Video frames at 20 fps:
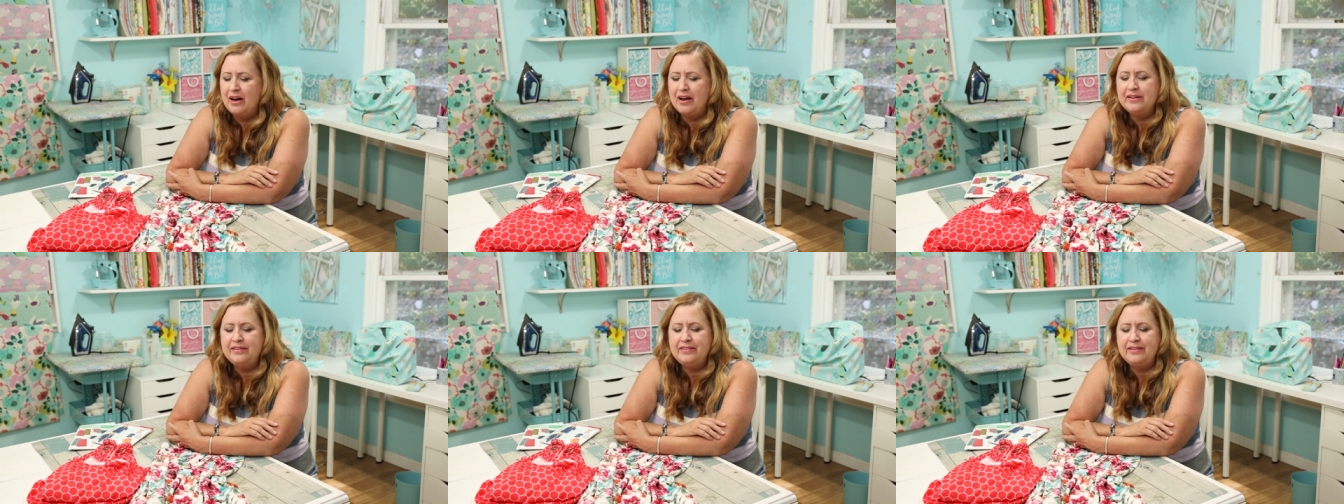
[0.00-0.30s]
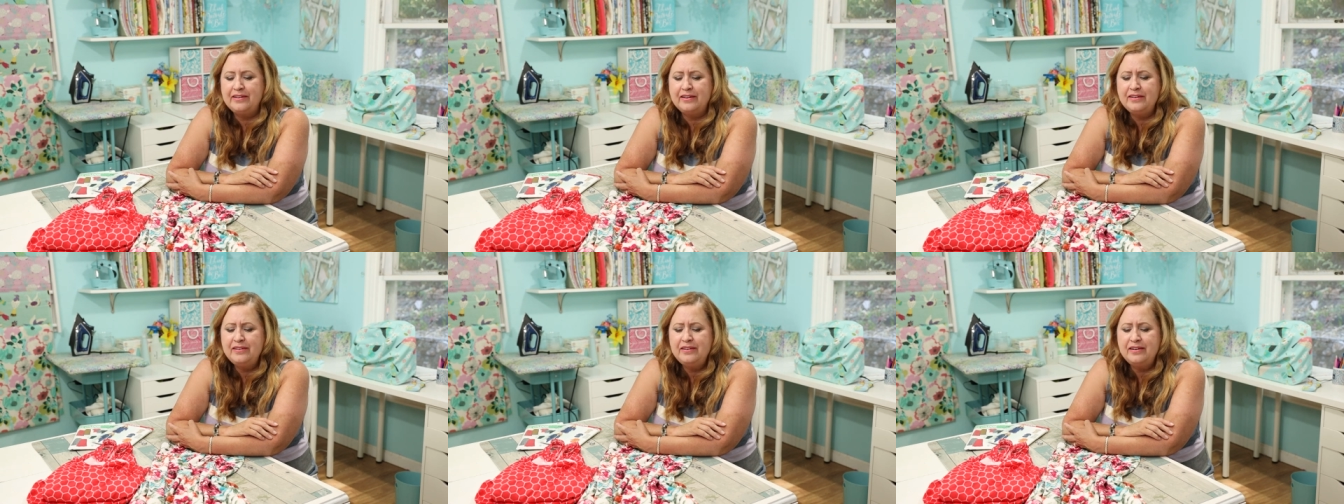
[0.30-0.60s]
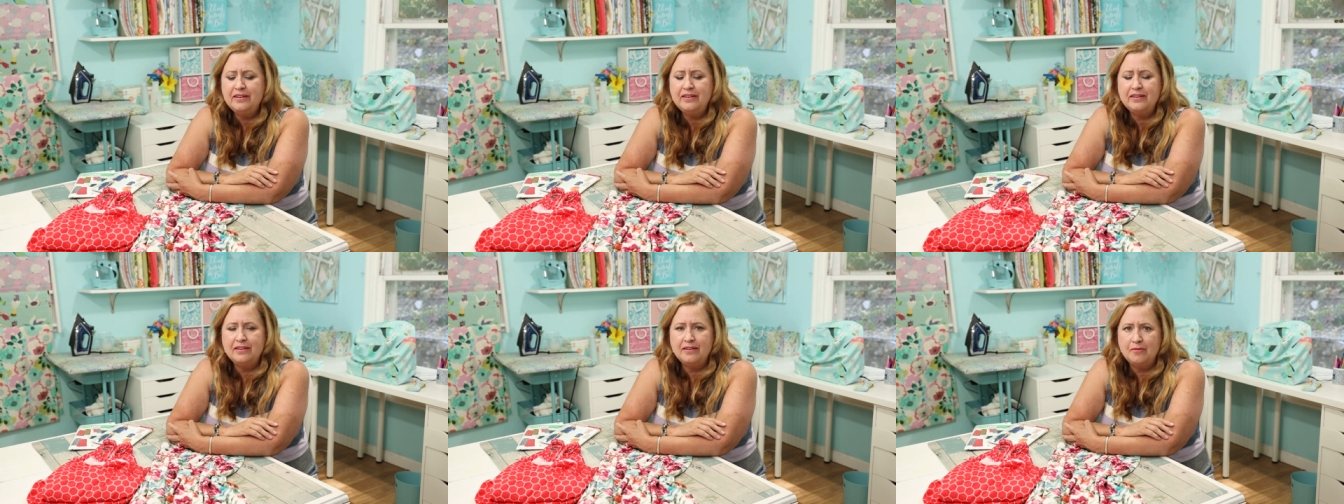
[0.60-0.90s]
I
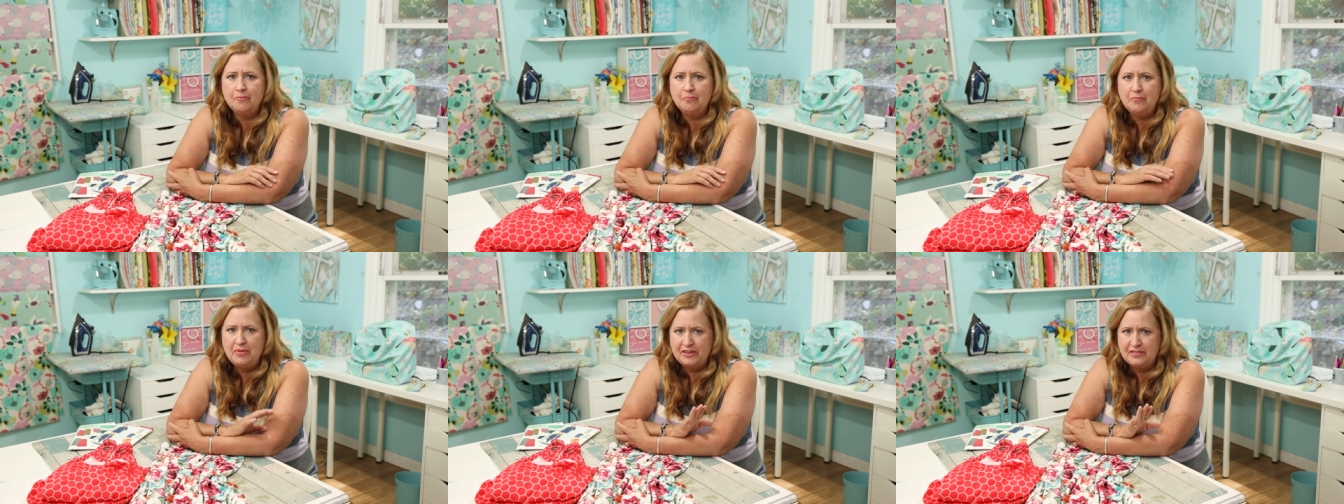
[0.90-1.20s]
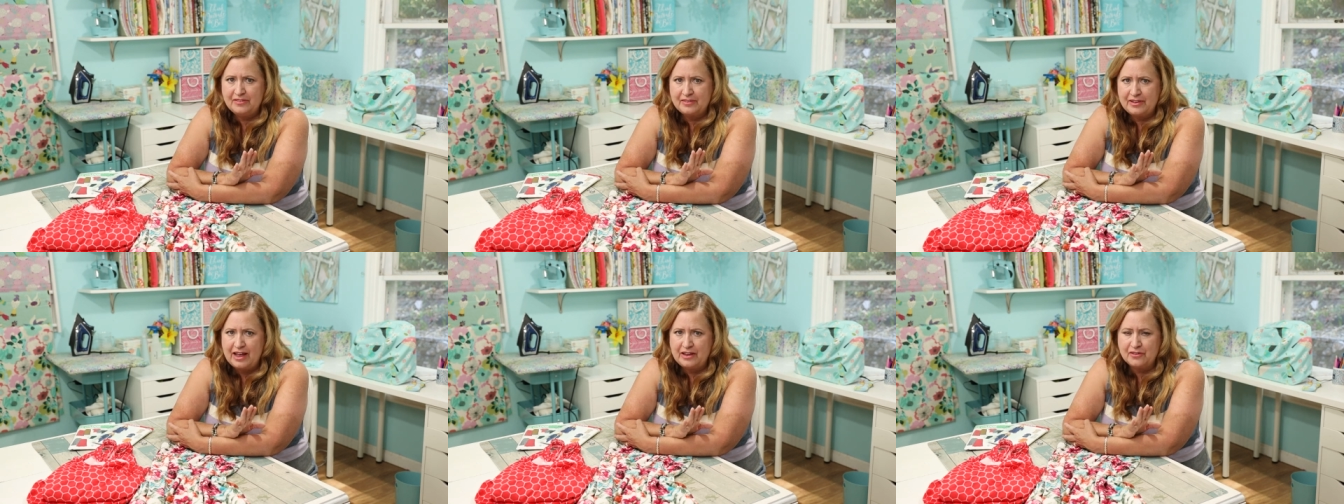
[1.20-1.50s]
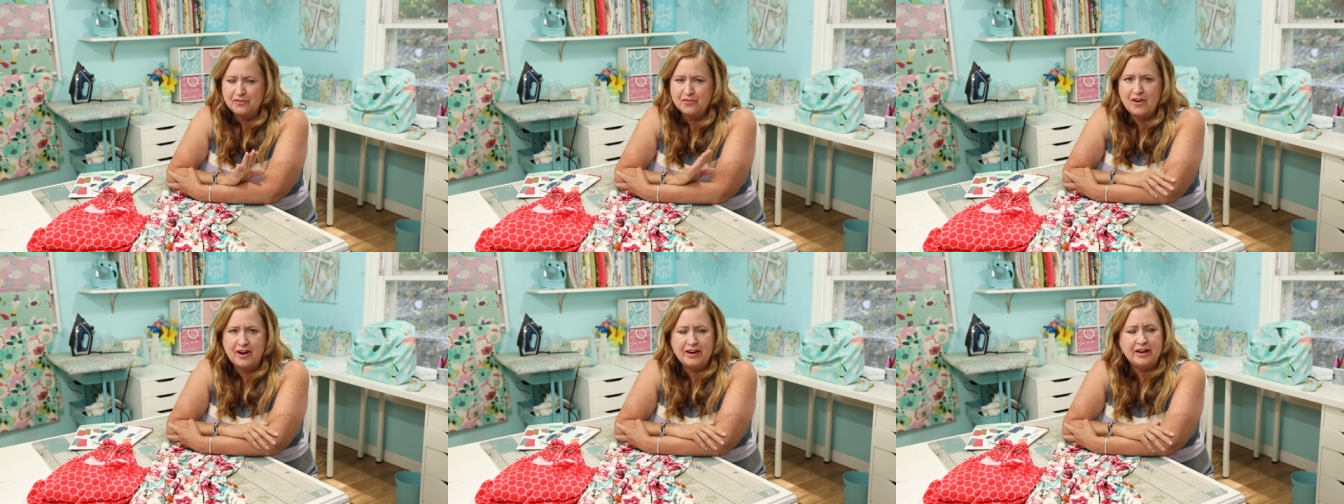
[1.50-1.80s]
did missed
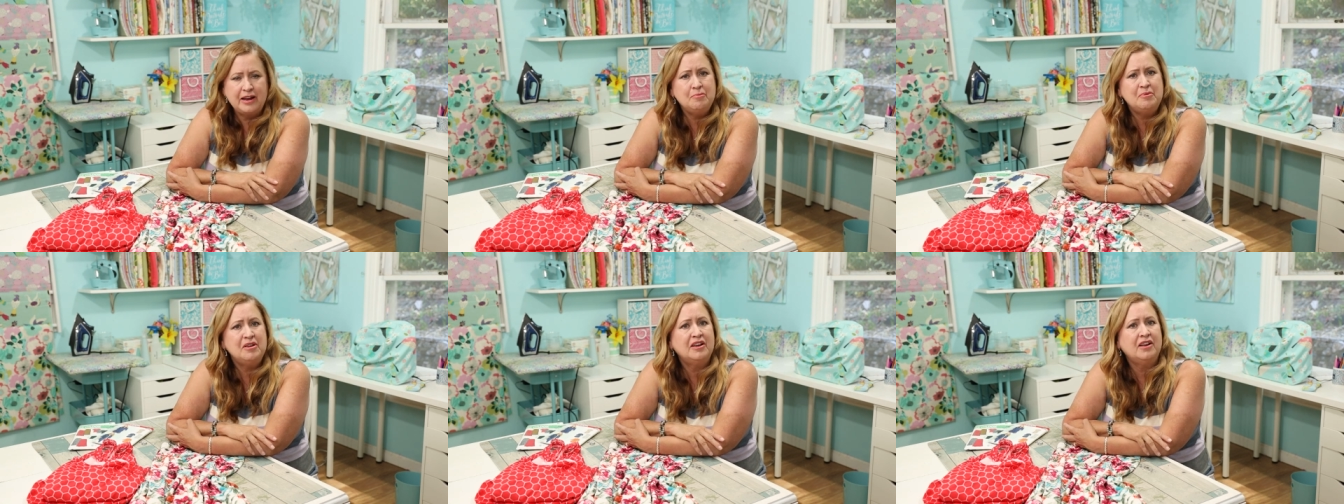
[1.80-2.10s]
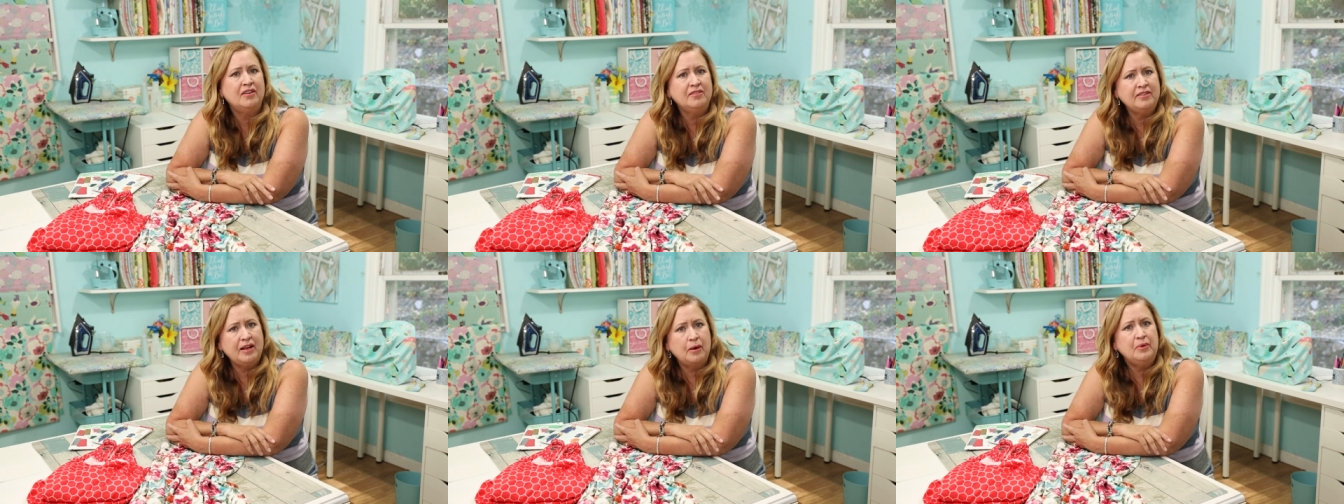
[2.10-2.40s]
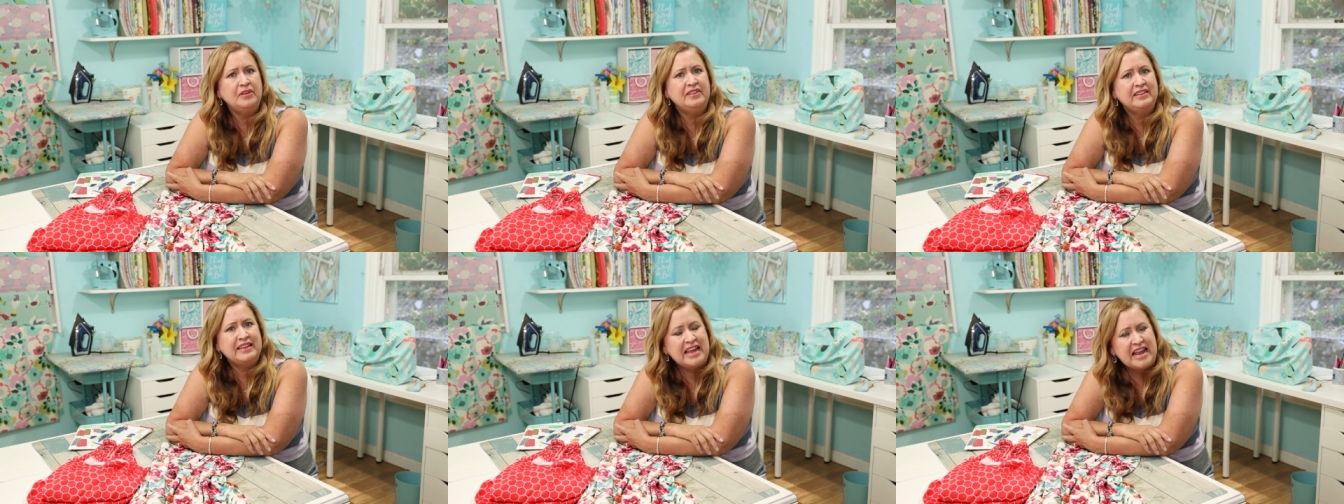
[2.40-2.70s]
last Friday because I
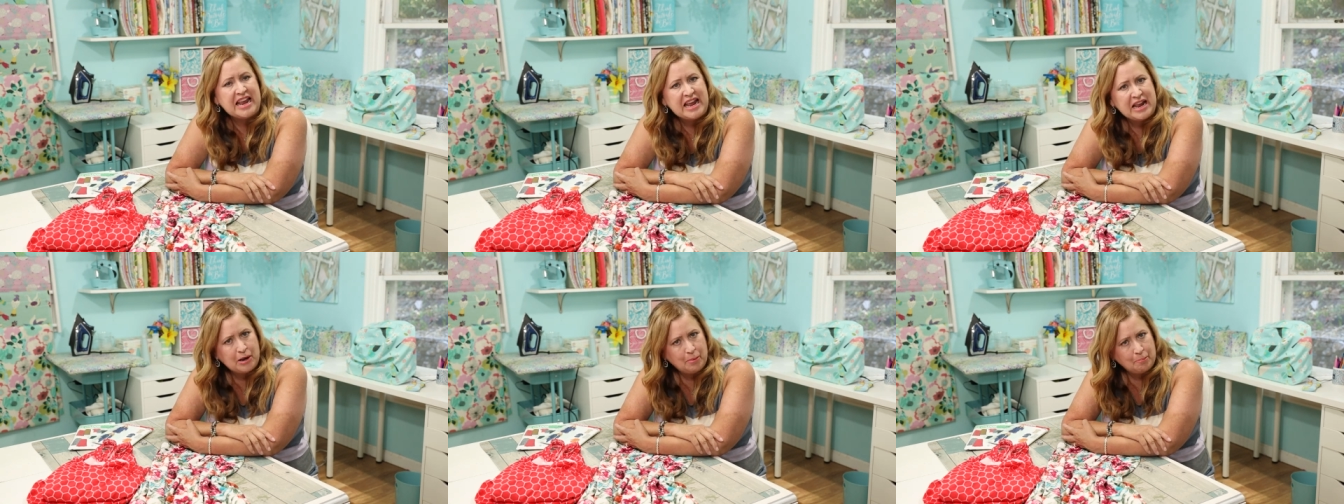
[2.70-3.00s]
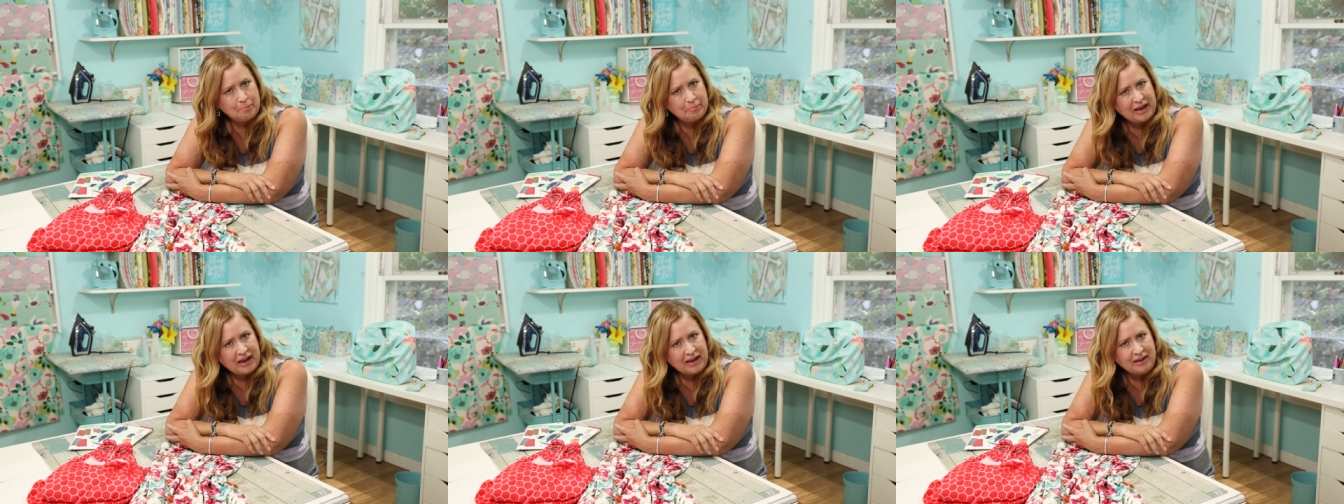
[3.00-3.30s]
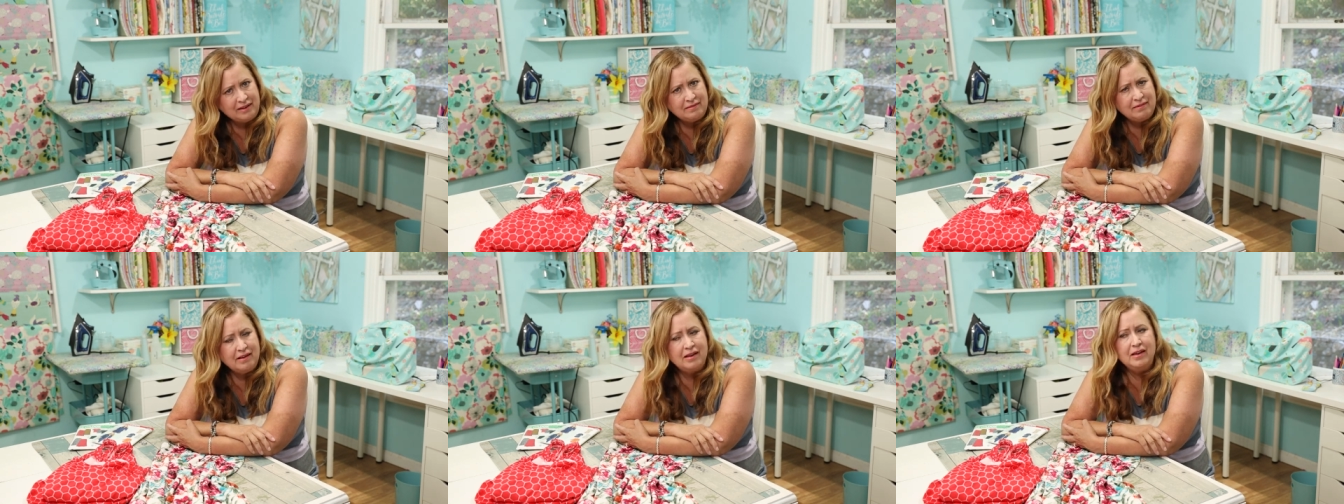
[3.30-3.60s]
was
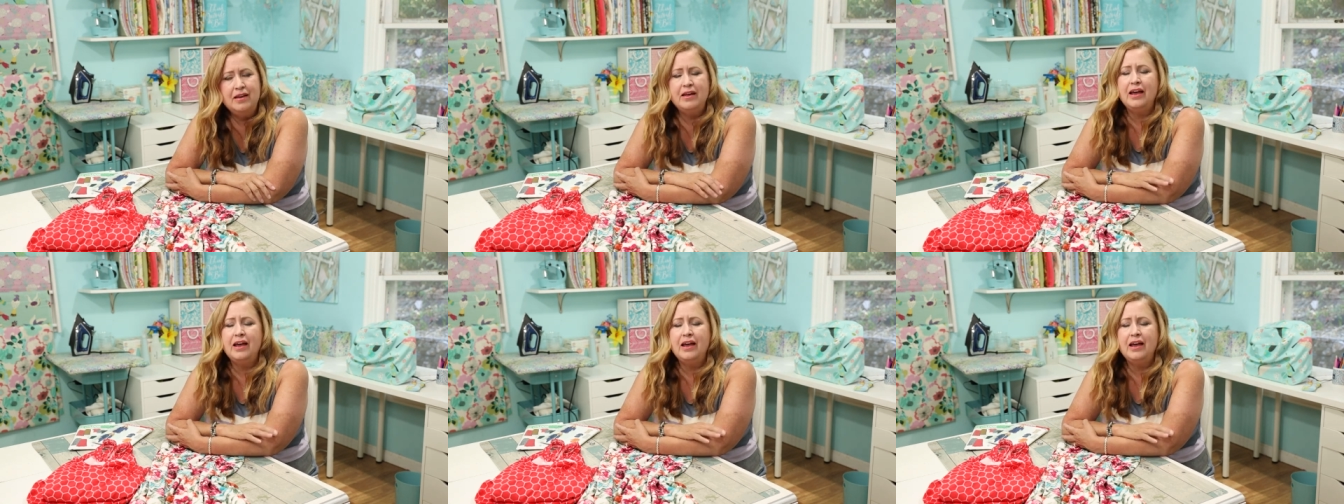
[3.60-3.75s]
camping,